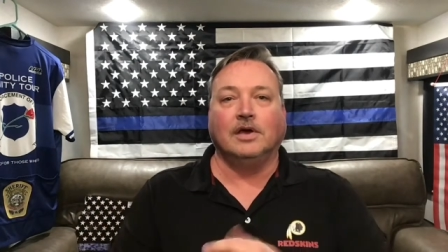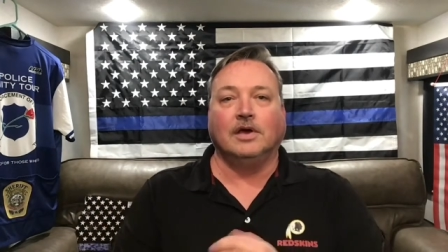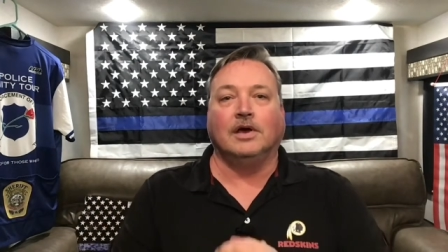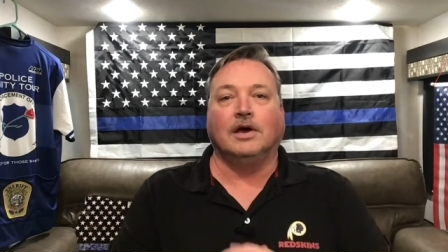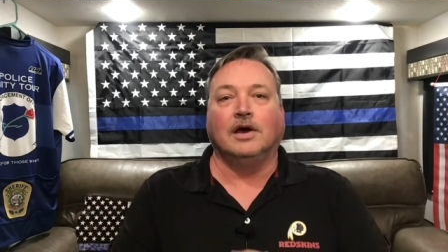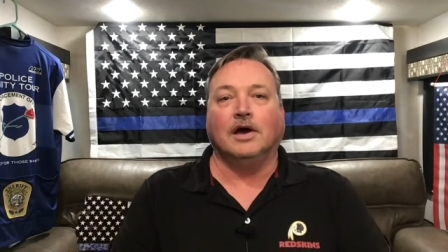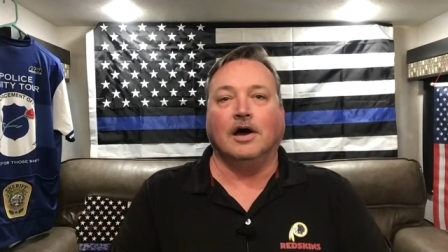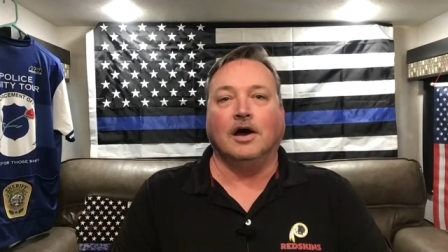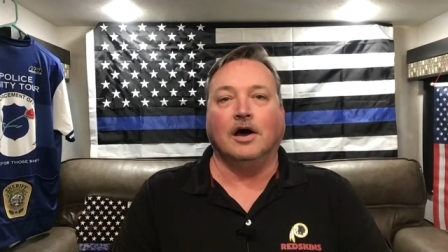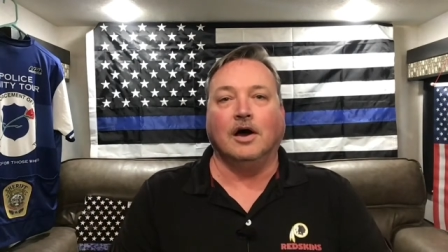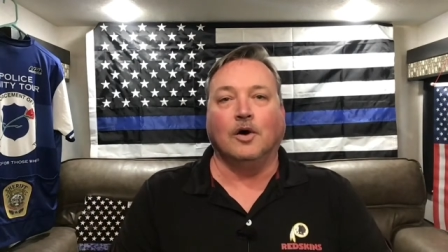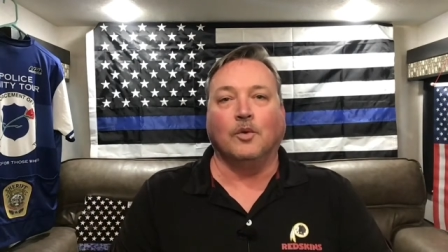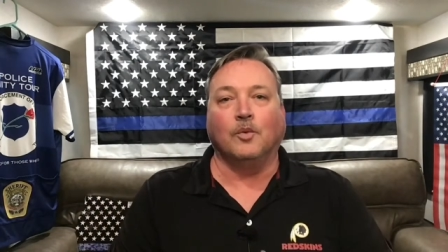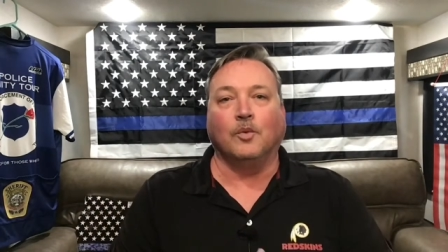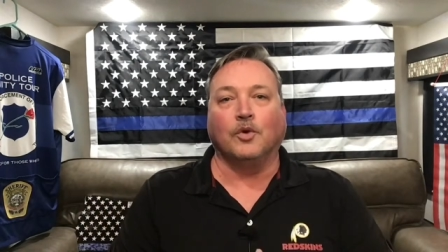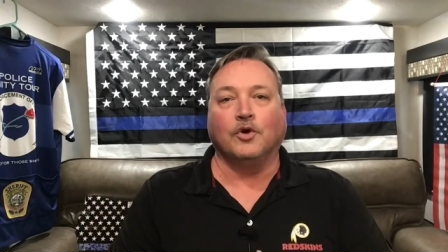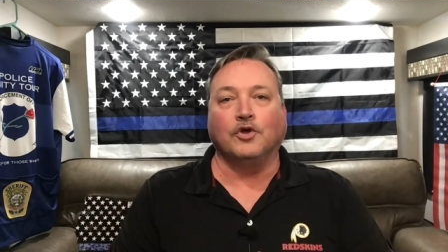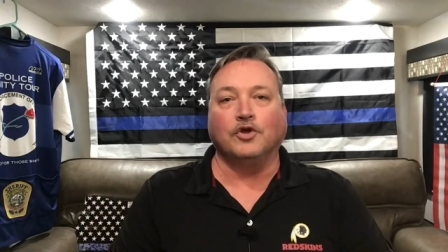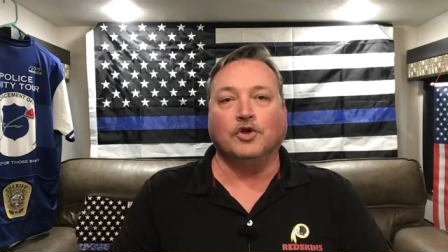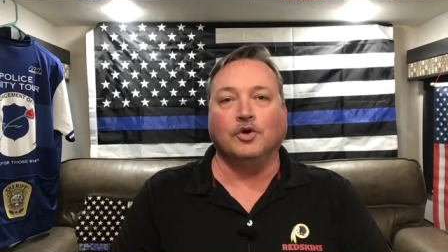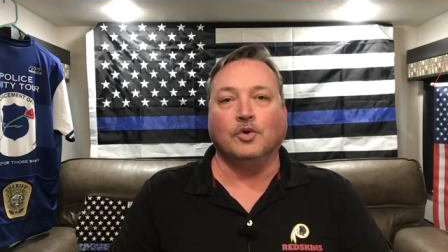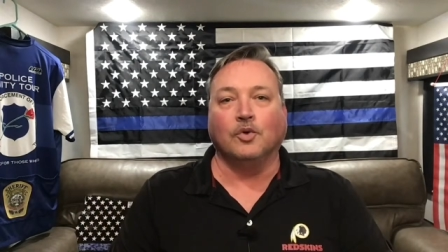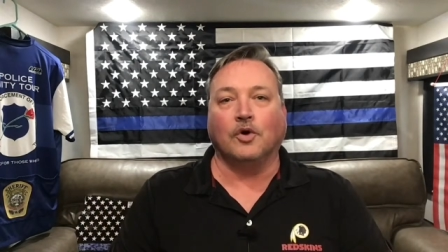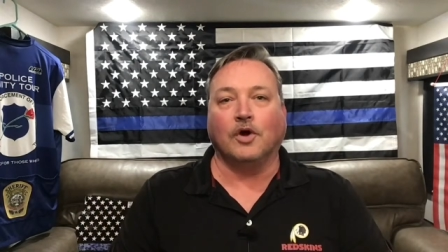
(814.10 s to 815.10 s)
where
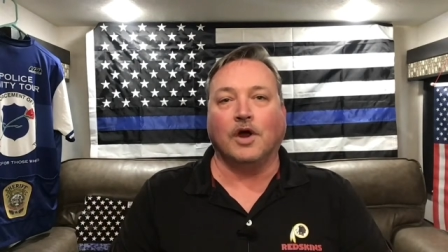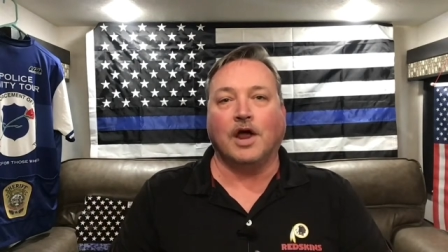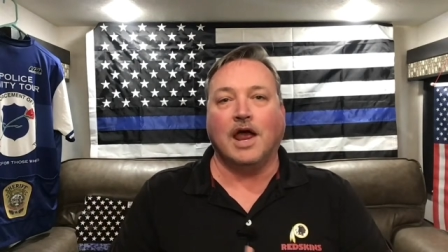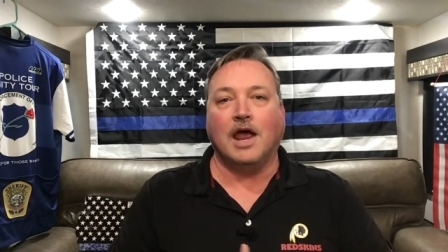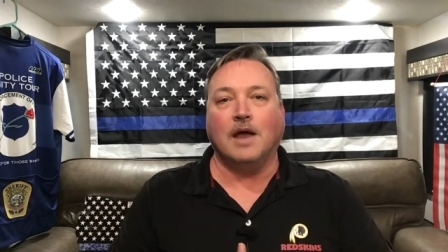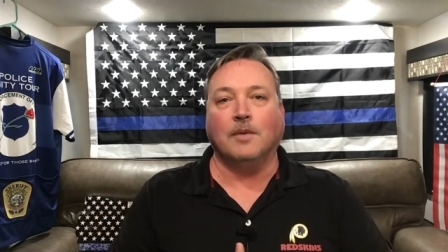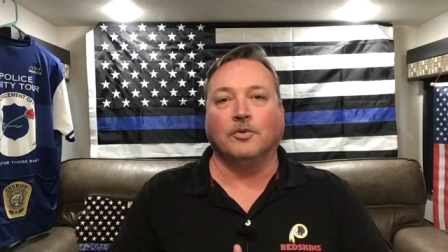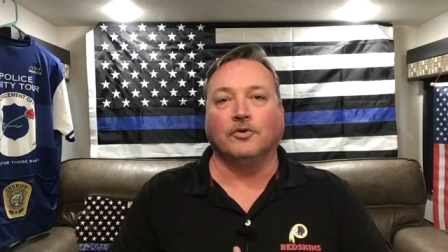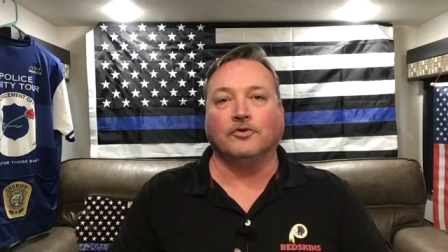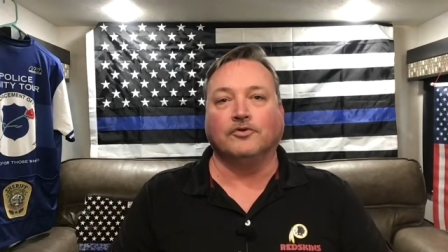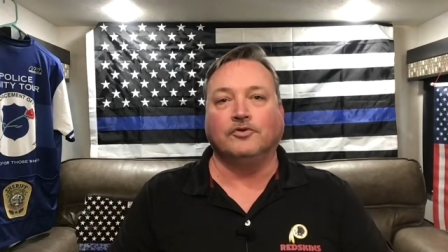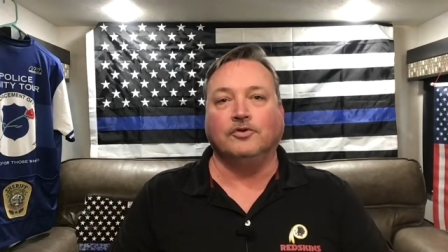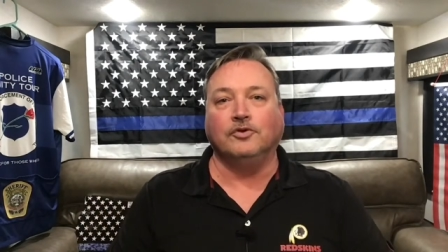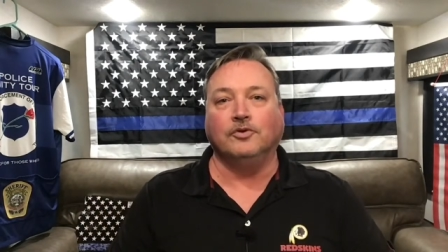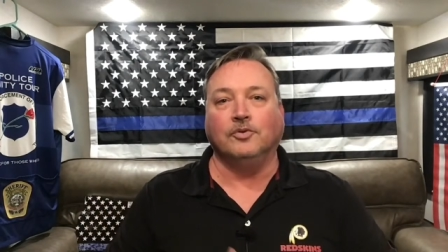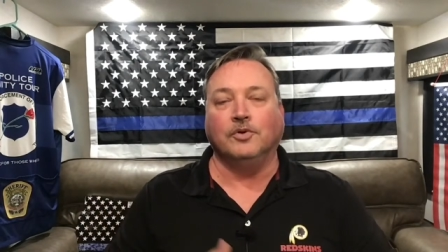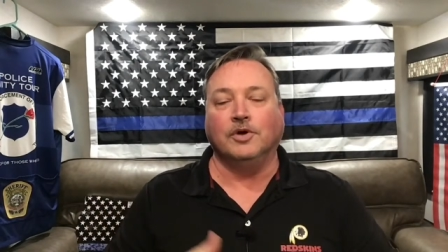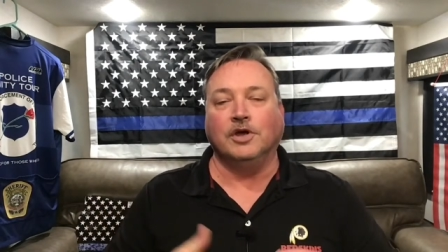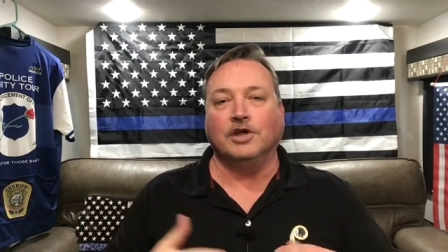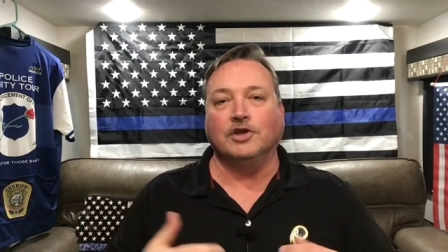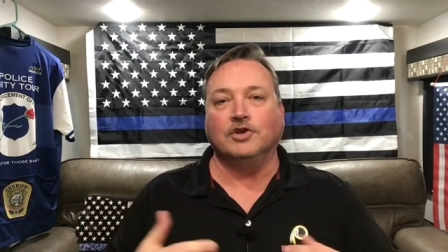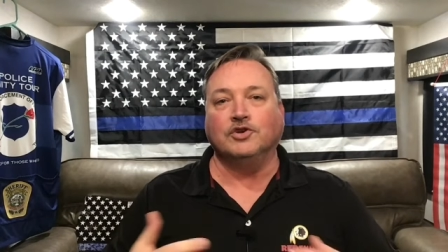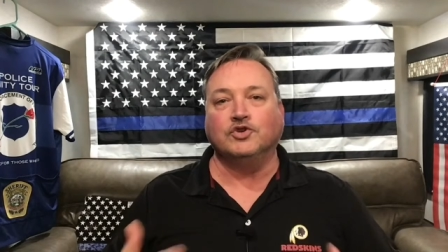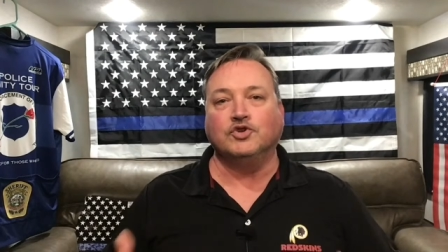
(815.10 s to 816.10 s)
you are able to
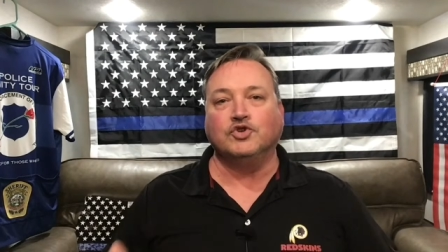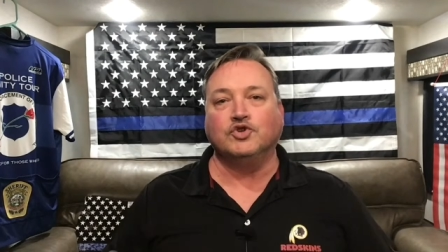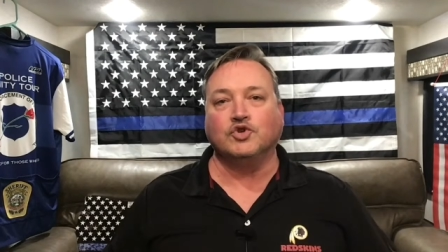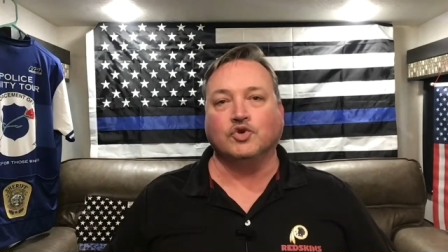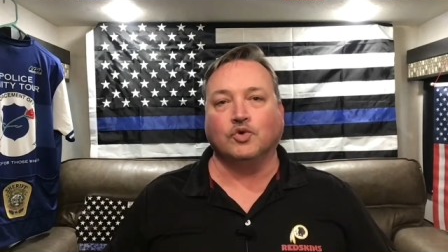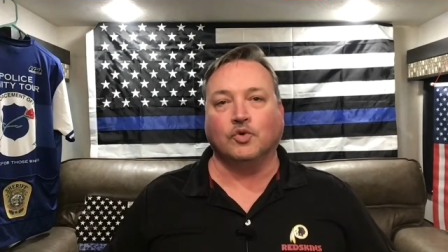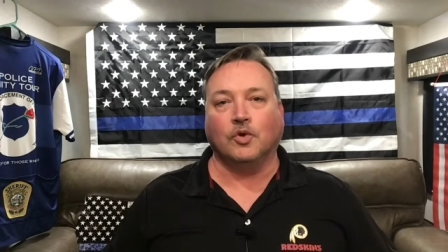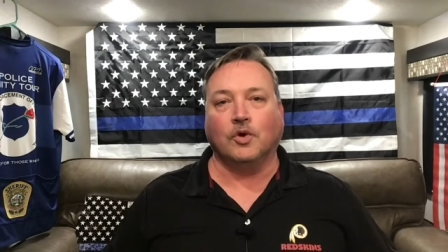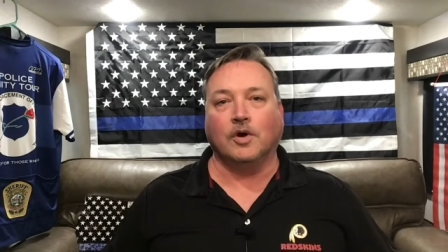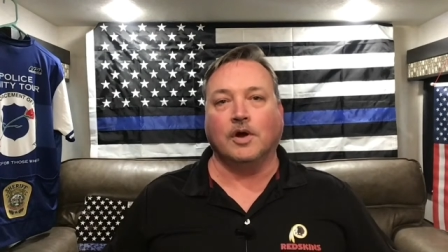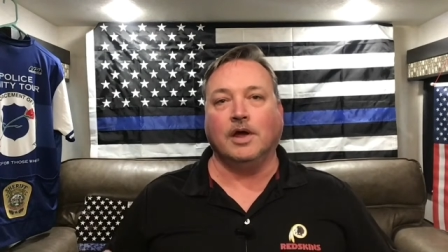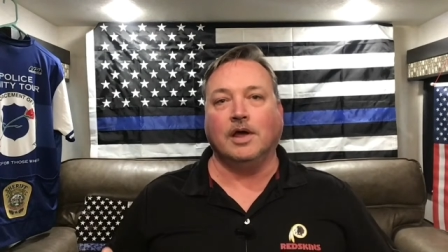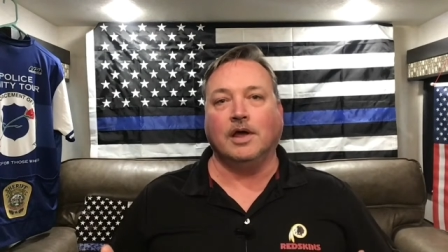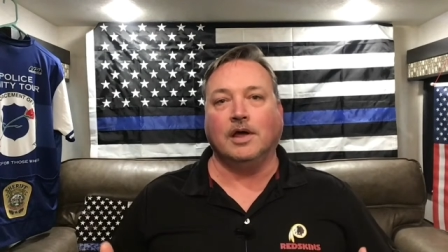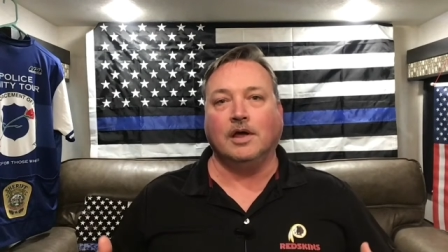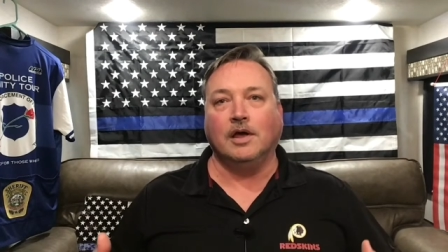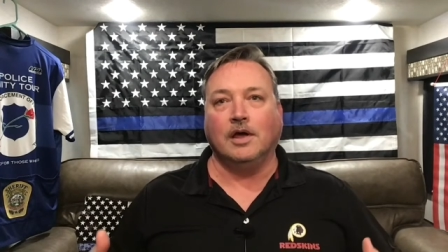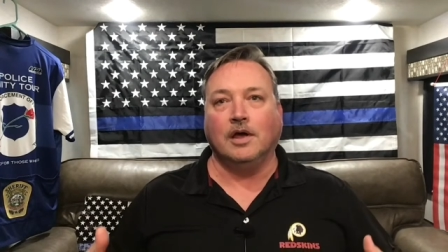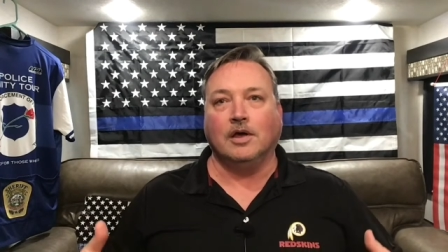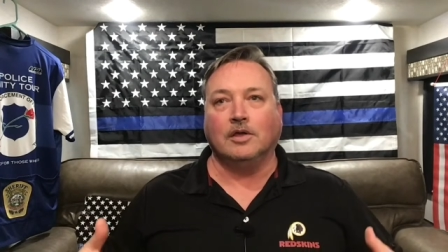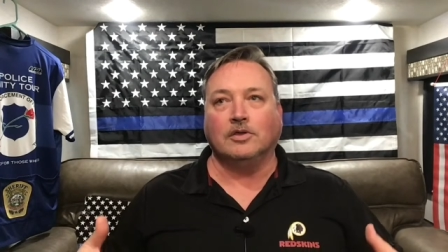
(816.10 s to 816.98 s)
enjoy